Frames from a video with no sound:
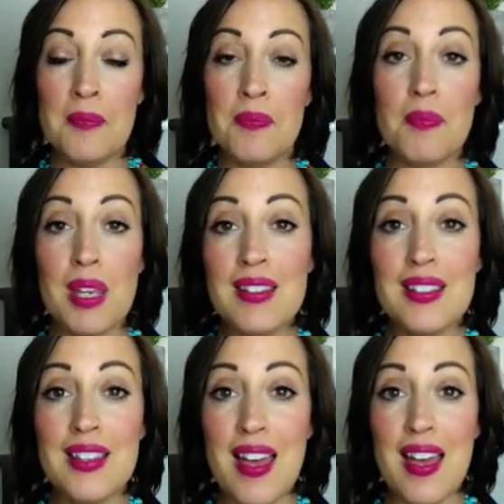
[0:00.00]

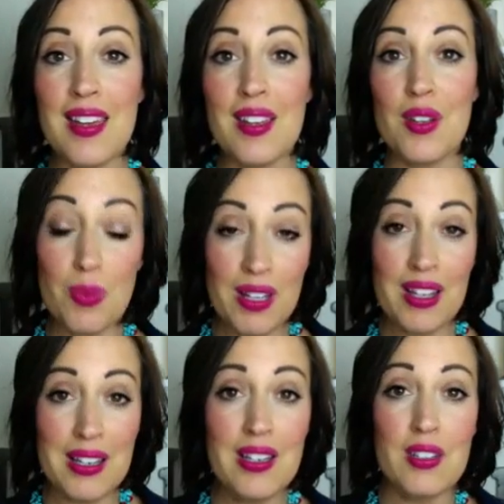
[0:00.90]
means that you
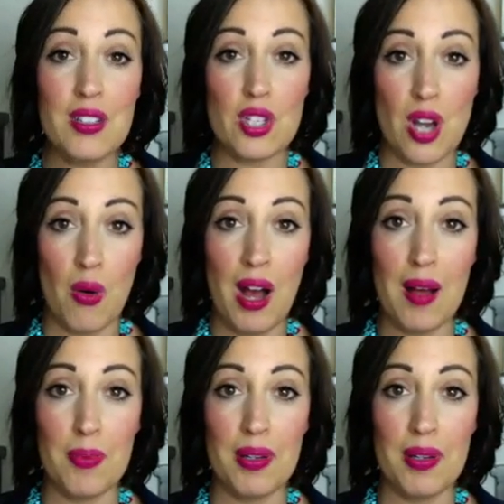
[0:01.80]
really need to show up.